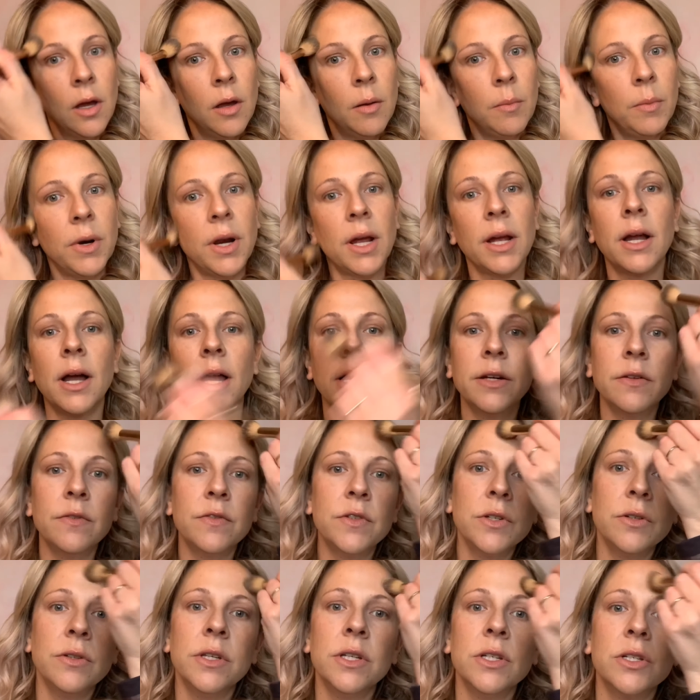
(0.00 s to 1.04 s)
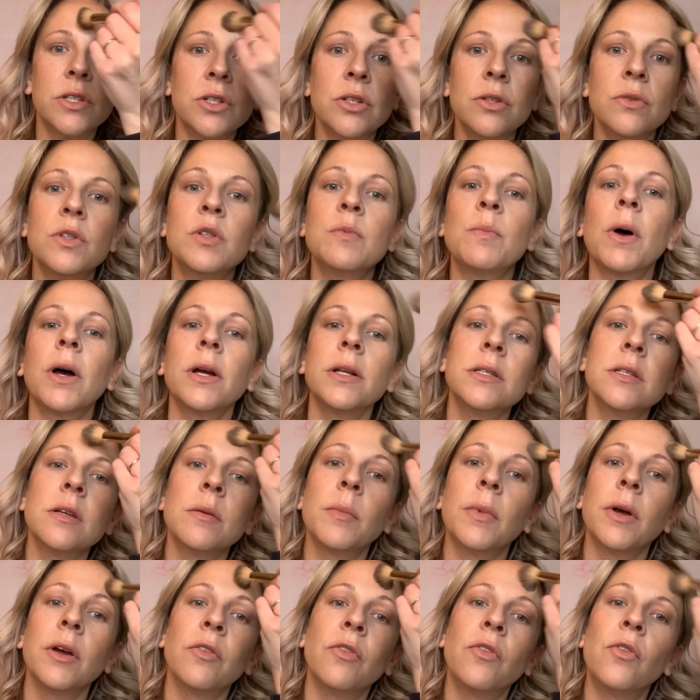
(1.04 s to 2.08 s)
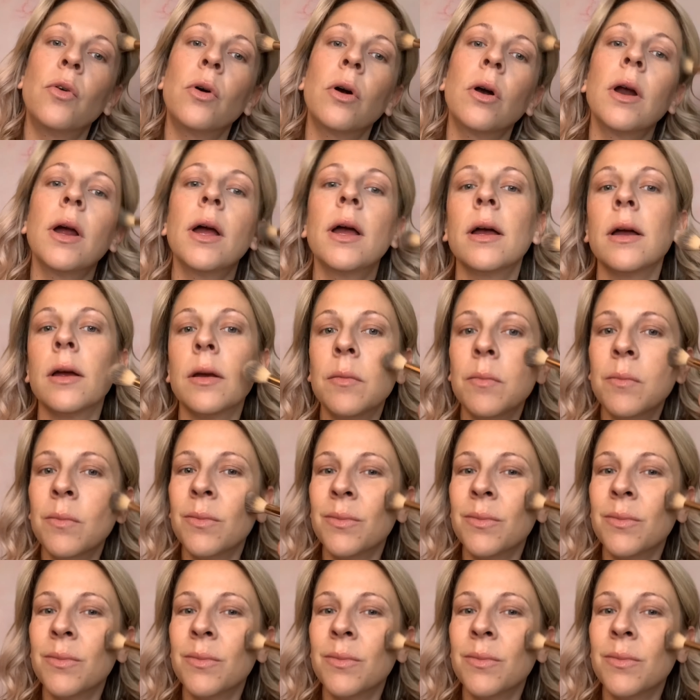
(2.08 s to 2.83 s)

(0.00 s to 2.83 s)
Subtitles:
But I kind of do these two spots on my forehead,